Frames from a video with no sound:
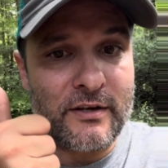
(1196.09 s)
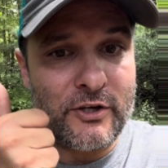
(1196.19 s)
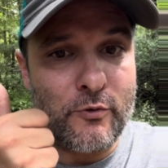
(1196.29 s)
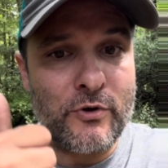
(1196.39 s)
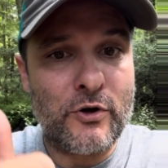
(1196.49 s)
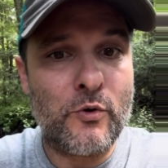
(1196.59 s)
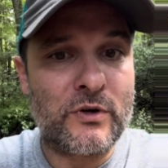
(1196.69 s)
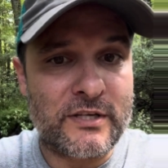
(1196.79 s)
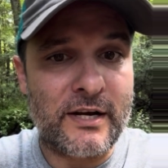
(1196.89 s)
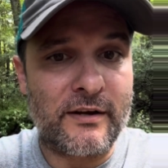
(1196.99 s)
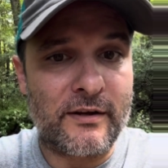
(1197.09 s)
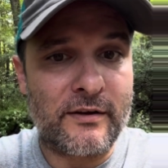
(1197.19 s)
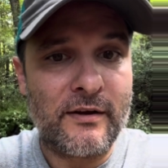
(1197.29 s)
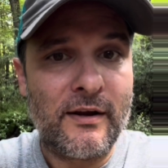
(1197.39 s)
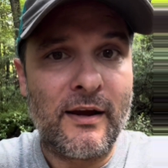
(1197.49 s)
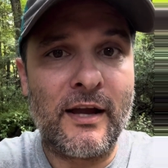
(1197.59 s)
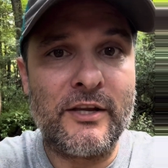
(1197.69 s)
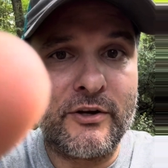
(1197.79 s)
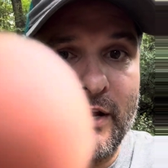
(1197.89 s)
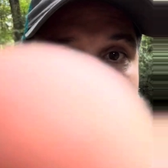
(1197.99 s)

you knew was needed and you didn't